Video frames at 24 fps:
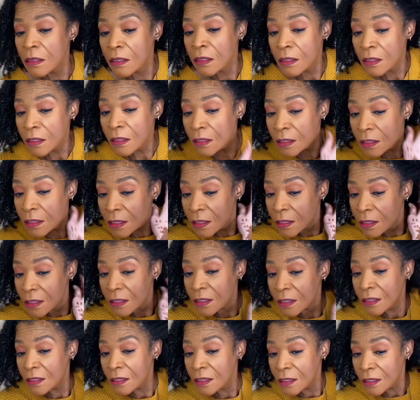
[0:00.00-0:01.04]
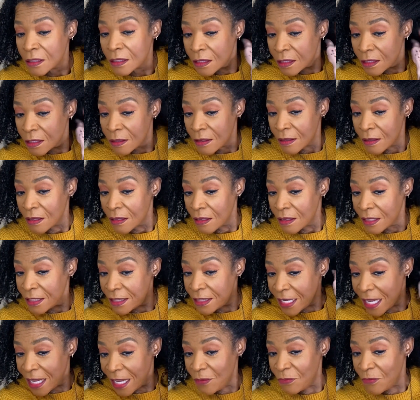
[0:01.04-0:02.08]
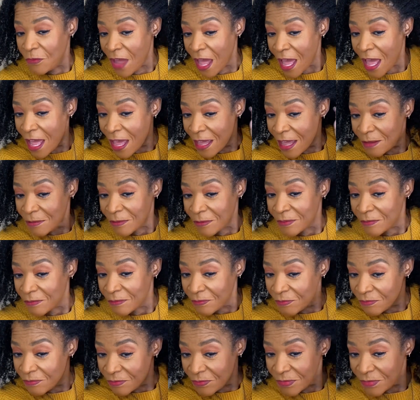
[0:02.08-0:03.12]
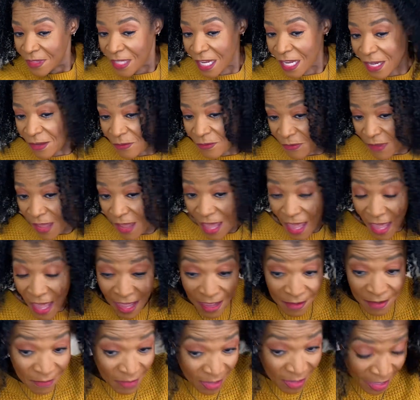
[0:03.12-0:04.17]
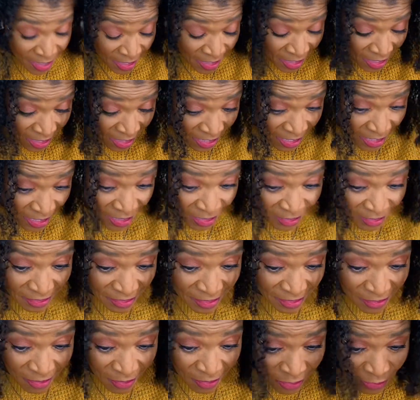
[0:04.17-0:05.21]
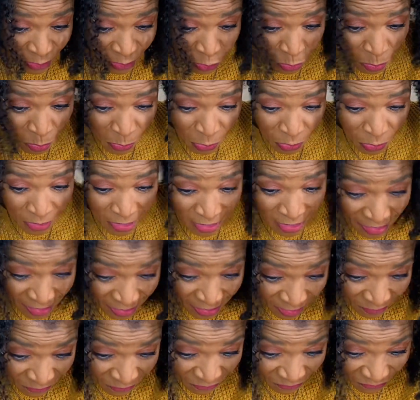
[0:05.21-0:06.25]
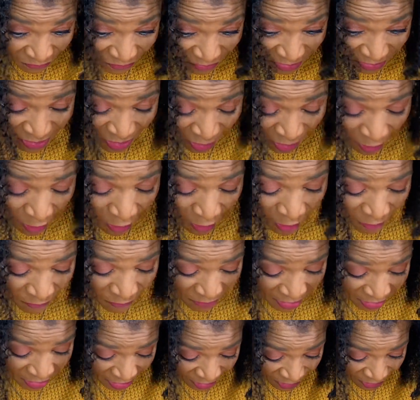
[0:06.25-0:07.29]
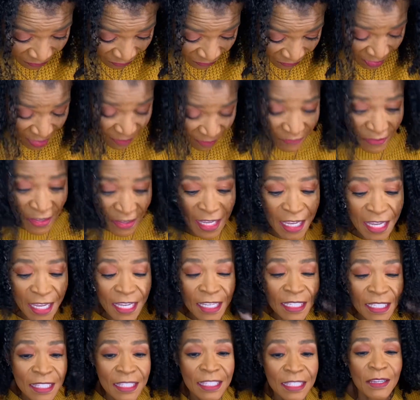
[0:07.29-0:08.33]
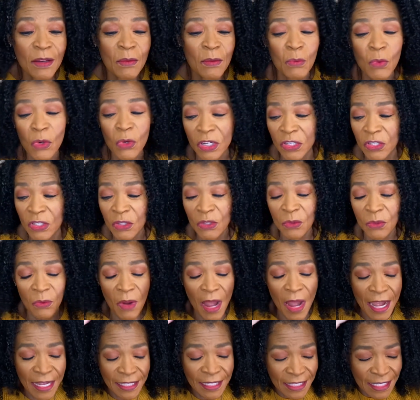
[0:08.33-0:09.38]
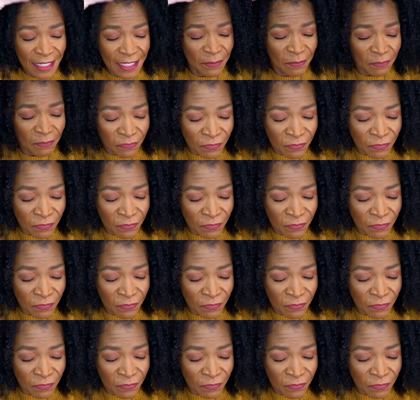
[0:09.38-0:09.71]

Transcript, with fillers: Look, day five. Day five, it's touchable, it's soft, it's fluffy, it's still moisturizing.